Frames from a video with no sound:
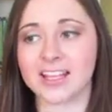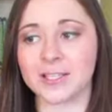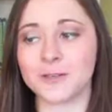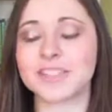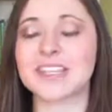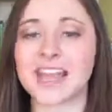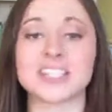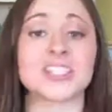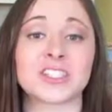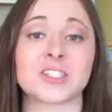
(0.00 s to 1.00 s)
using it
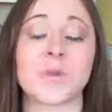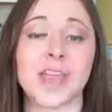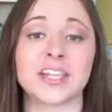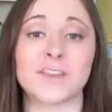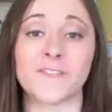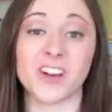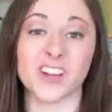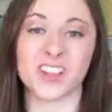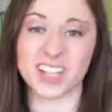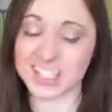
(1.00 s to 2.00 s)
as just a way to
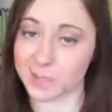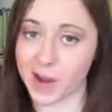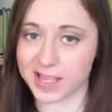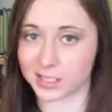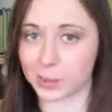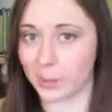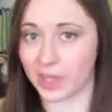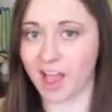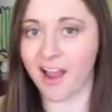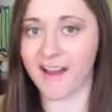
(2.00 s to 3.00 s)
further express who
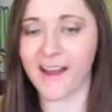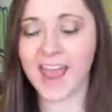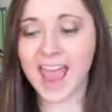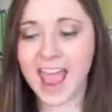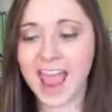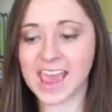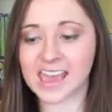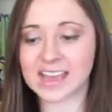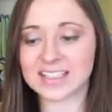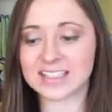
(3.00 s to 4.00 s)
we are.
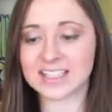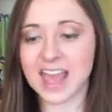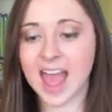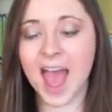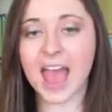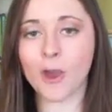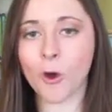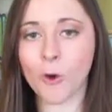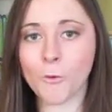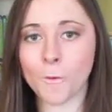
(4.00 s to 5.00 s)
And I
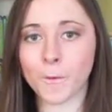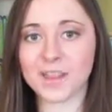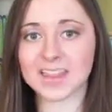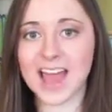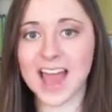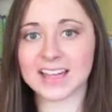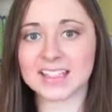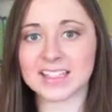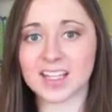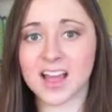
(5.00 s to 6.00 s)
hope
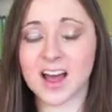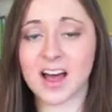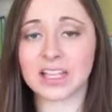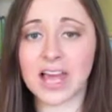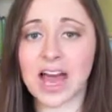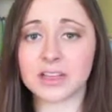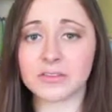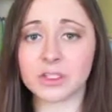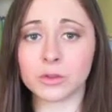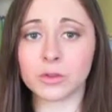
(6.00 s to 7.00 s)
that a lot
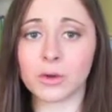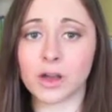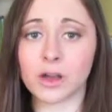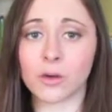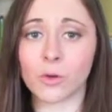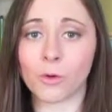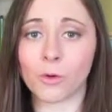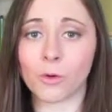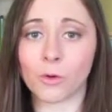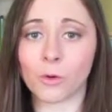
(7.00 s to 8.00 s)
of you
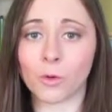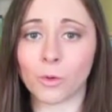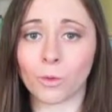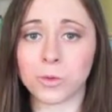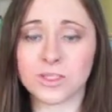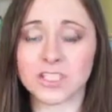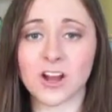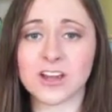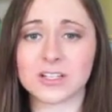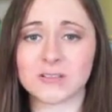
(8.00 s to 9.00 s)
will
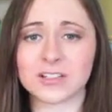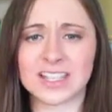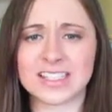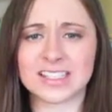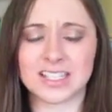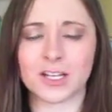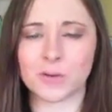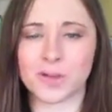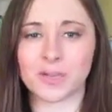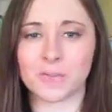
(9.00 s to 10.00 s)
start to
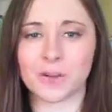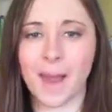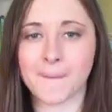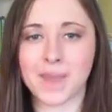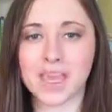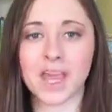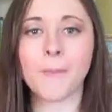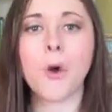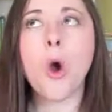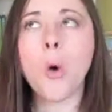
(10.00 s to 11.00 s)
reconsider when you put on
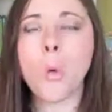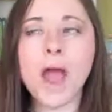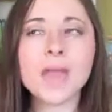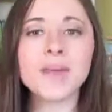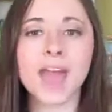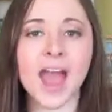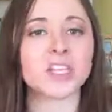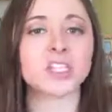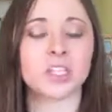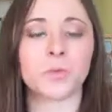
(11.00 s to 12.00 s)
makeup. Why am I
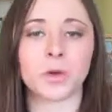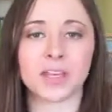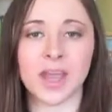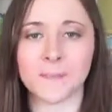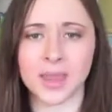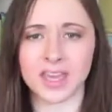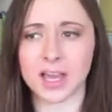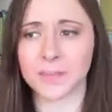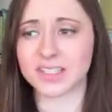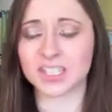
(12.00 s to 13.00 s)
actually putting on
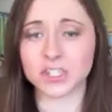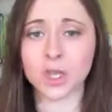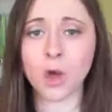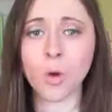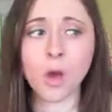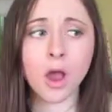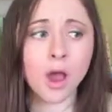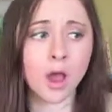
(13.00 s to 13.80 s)
makeup? Is it so